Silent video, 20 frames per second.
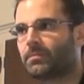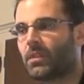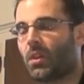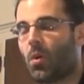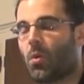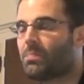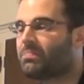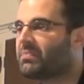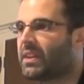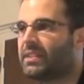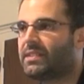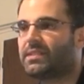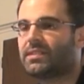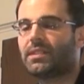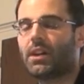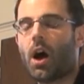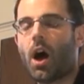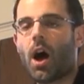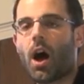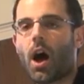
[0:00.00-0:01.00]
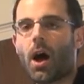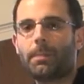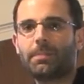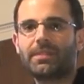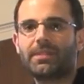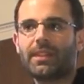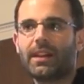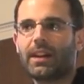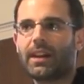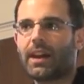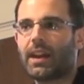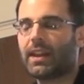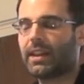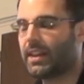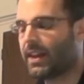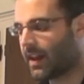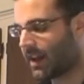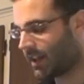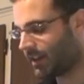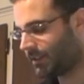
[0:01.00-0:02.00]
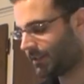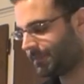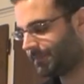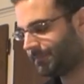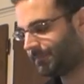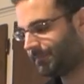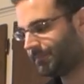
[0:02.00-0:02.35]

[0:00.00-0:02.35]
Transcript: No, it's the hops that I get,